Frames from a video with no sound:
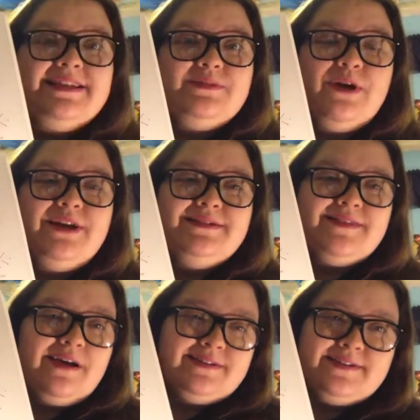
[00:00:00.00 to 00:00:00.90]
This one is
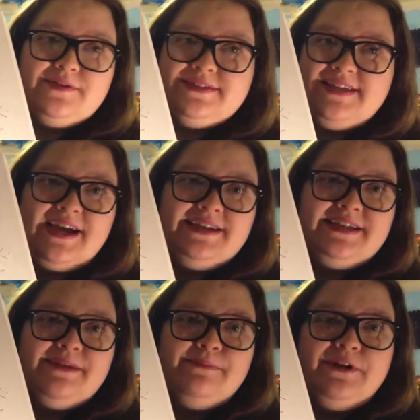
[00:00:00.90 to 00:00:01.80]
also signed
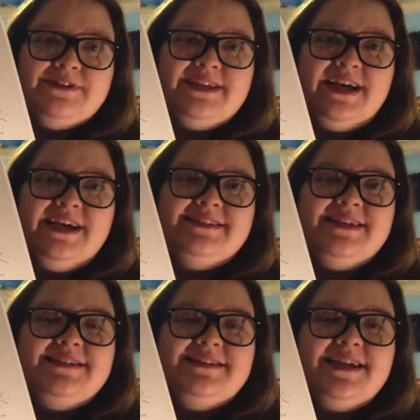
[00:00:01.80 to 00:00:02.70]
and personalized.
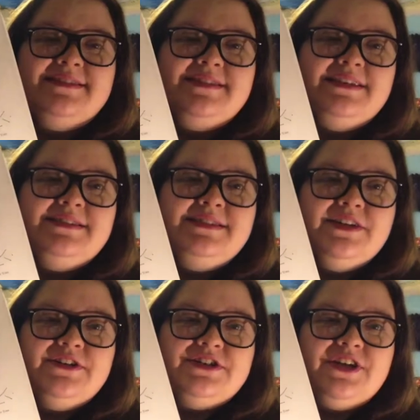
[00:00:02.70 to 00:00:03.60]
It says,
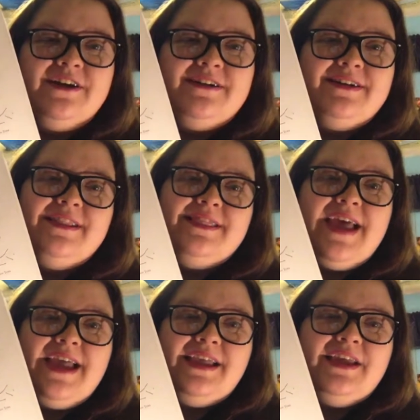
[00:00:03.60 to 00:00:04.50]
Dear Chardon,
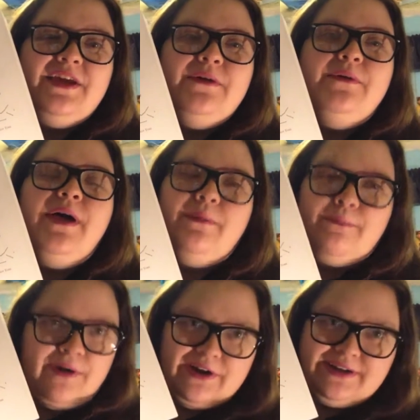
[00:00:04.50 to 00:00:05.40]
thank you,
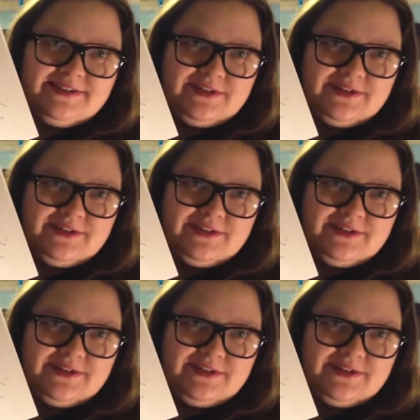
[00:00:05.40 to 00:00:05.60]
Markus